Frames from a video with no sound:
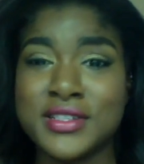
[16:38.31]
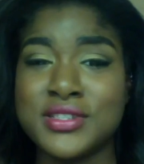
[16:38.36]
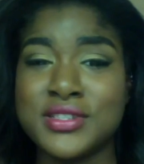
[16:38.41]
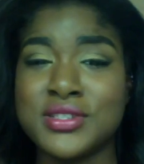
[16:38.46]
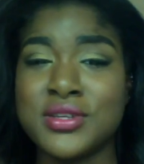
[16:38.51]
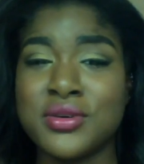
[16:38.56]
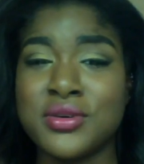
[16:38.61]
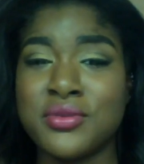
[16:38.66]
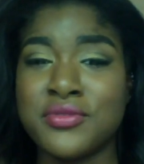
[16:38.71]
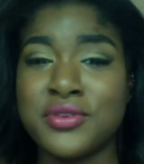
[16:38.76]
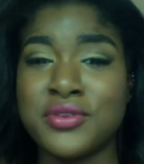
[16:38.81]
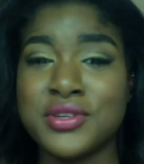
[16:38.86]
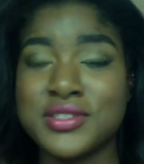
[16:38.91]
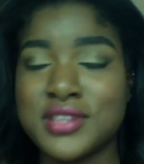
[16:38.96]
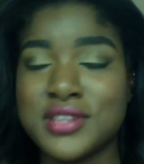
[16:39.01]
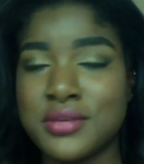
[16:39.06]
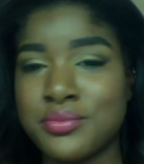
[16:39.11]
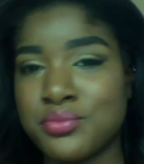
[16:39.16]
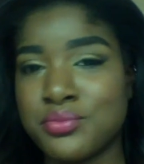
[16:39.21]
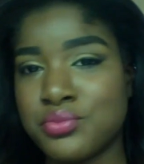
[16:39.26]
so of course
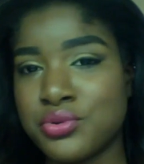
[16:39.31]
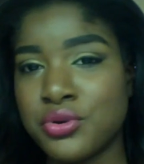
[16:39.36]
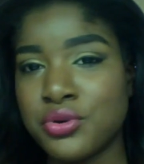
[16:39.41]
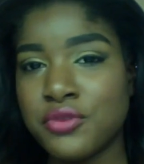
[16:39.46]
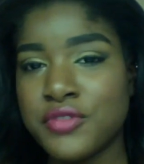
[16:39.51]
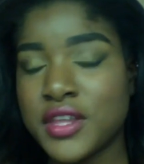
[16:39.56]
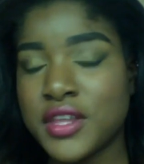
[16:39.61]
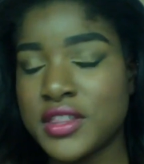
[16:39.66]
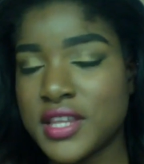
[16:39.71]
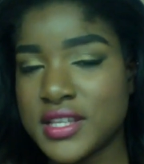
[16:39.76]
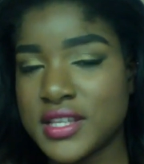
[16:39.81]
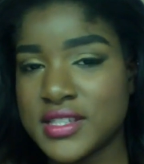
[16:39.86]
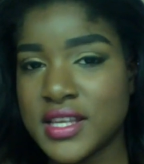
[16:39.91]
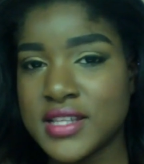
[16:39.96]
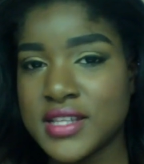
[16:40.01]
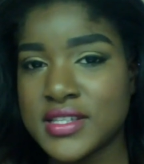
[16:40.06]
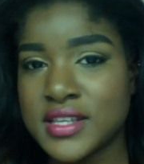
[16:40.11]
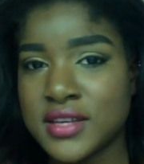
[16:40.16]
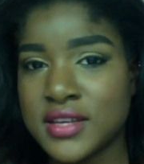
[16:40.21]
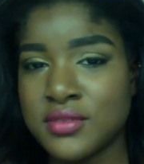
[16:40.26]
they proved that they
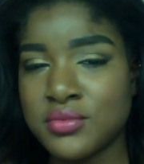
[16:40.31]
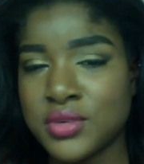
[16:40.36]
sent it,